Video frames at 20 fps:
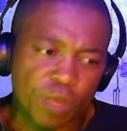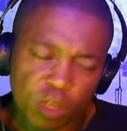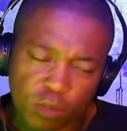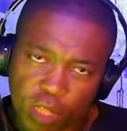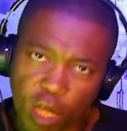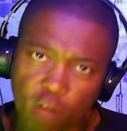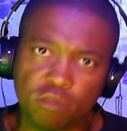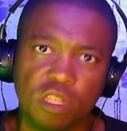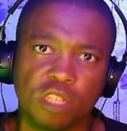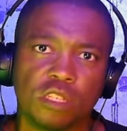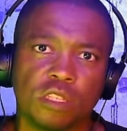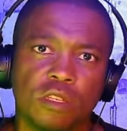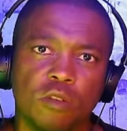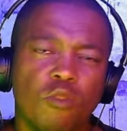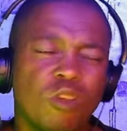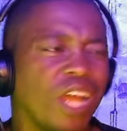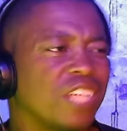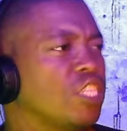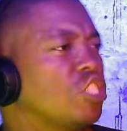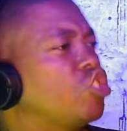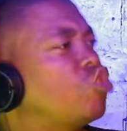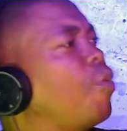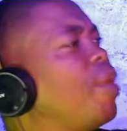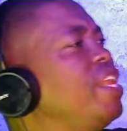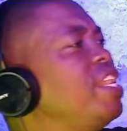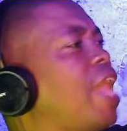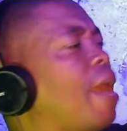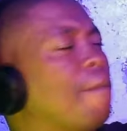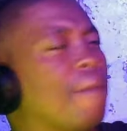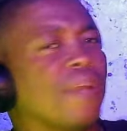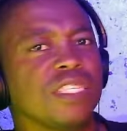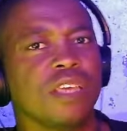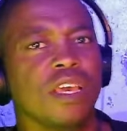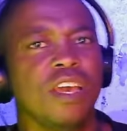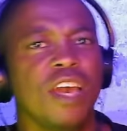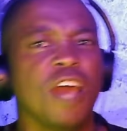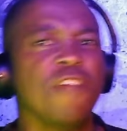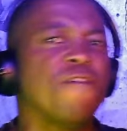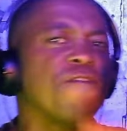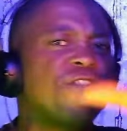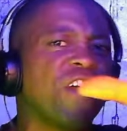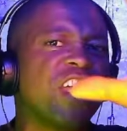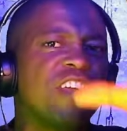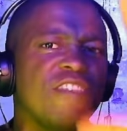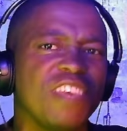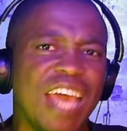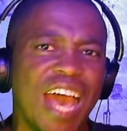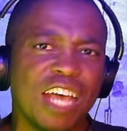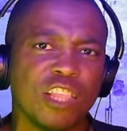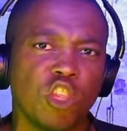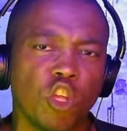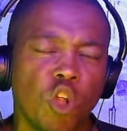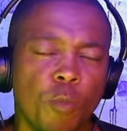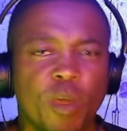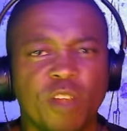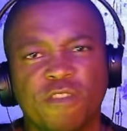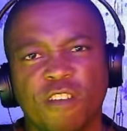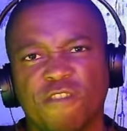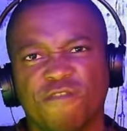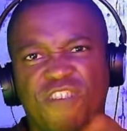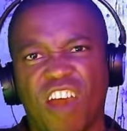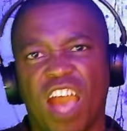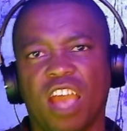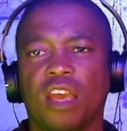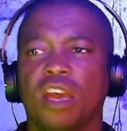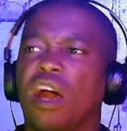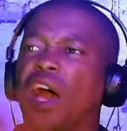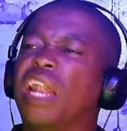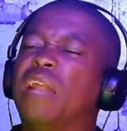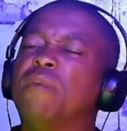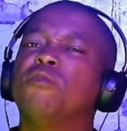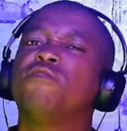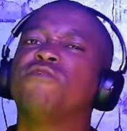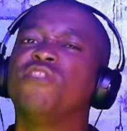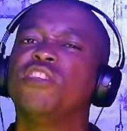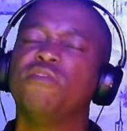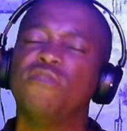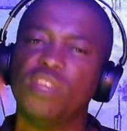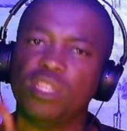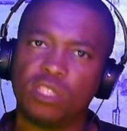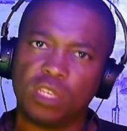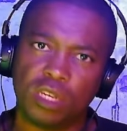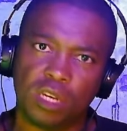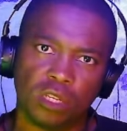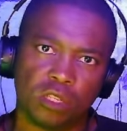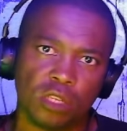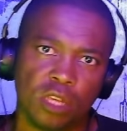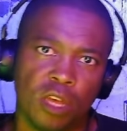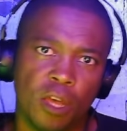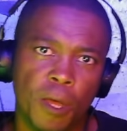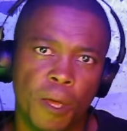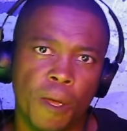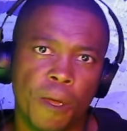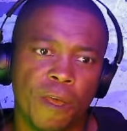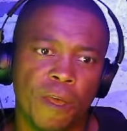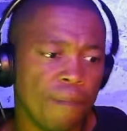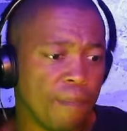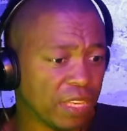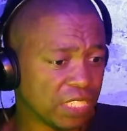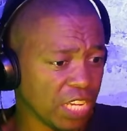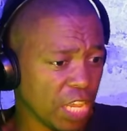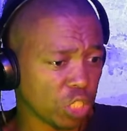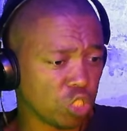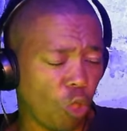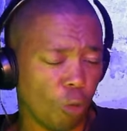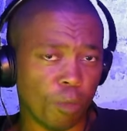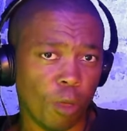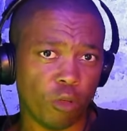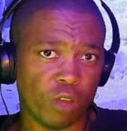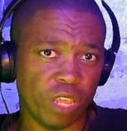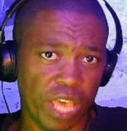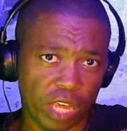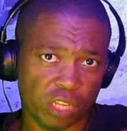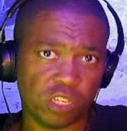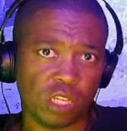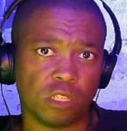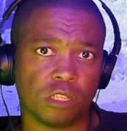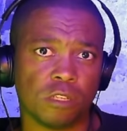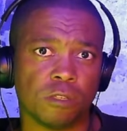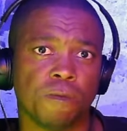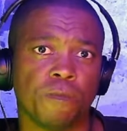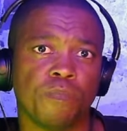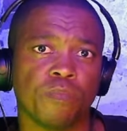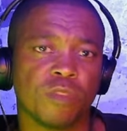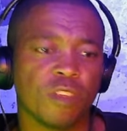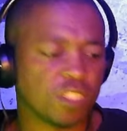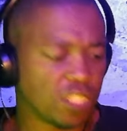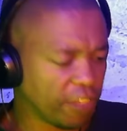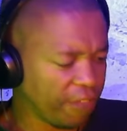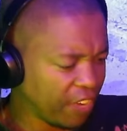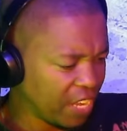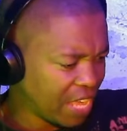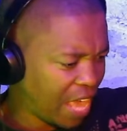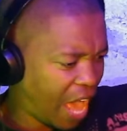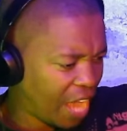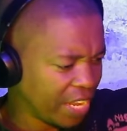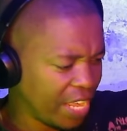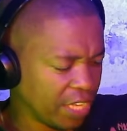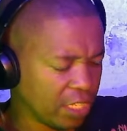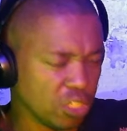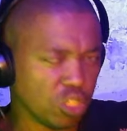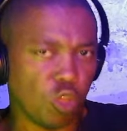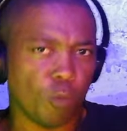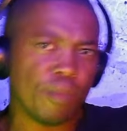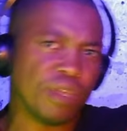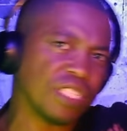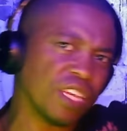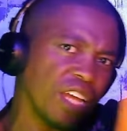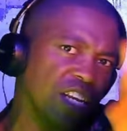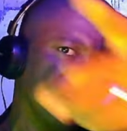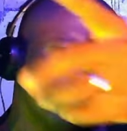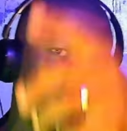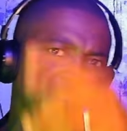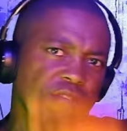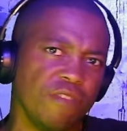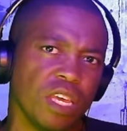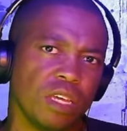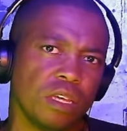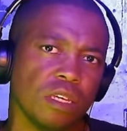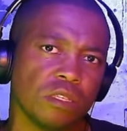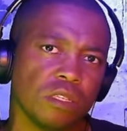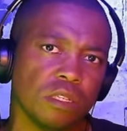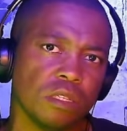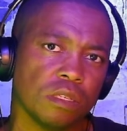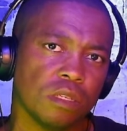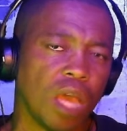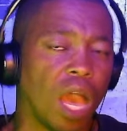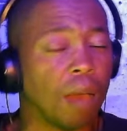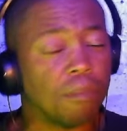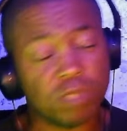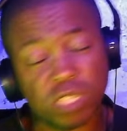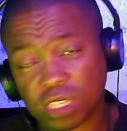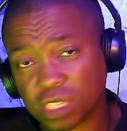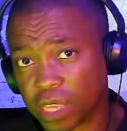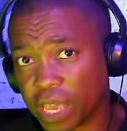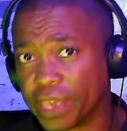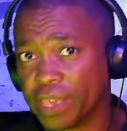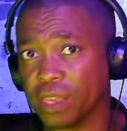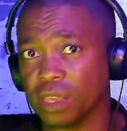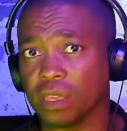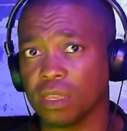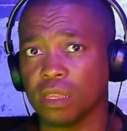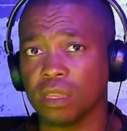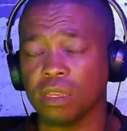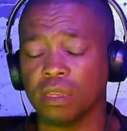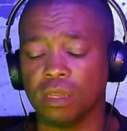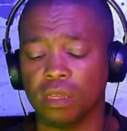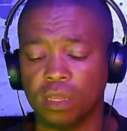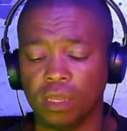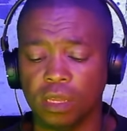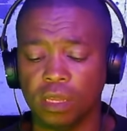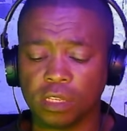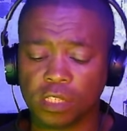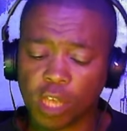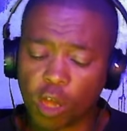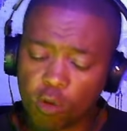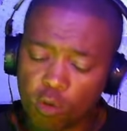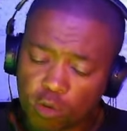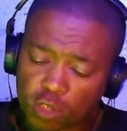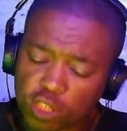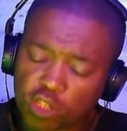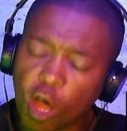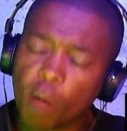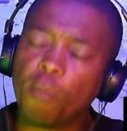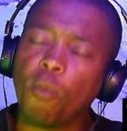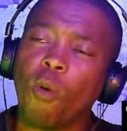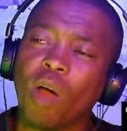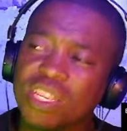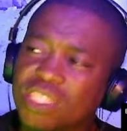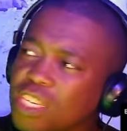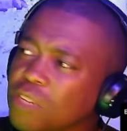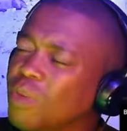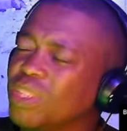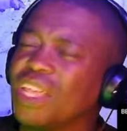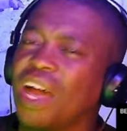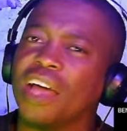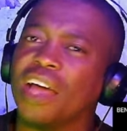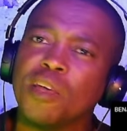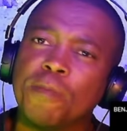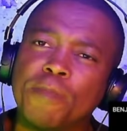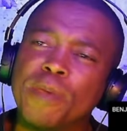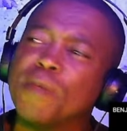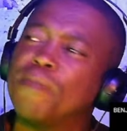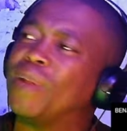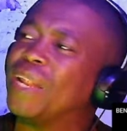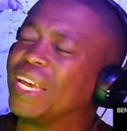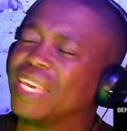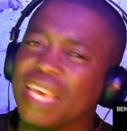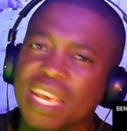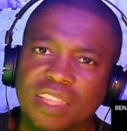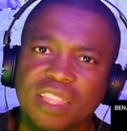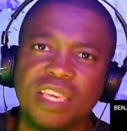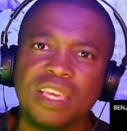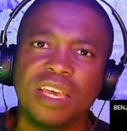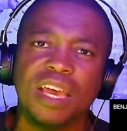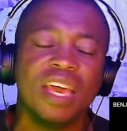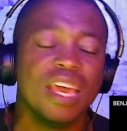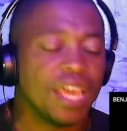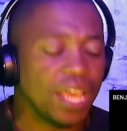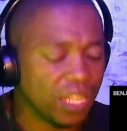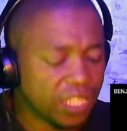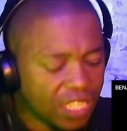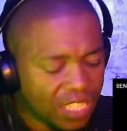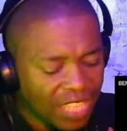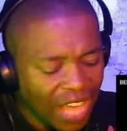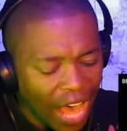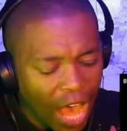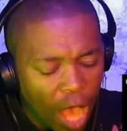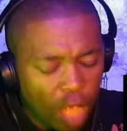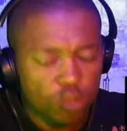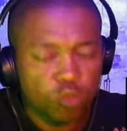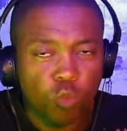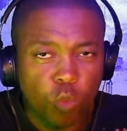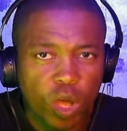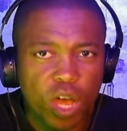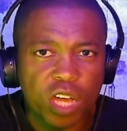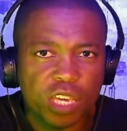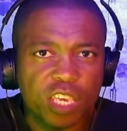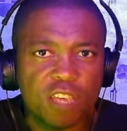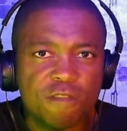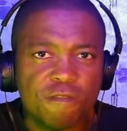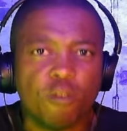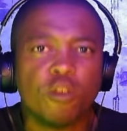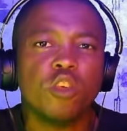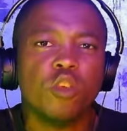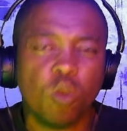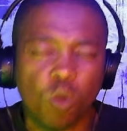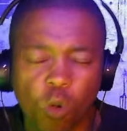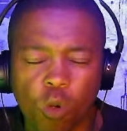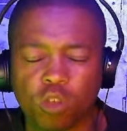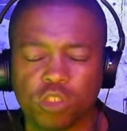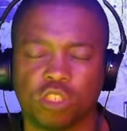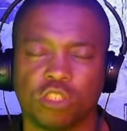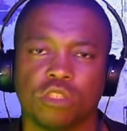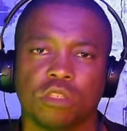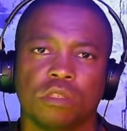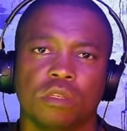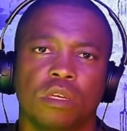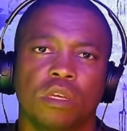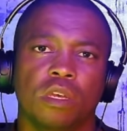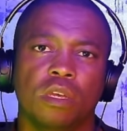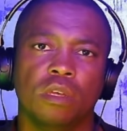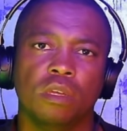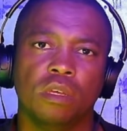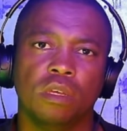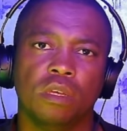to be noticed? Hoe kan jy 2 numbers in 5 jaar drop en verwag hulle moet weet wie jy is? Imagine jy stop nou die actions. As ek vir die jaar die actions stop, mense gaan nie weet wie ek is. I'm just saying. So, stop watching what other people are getting and start working for yours.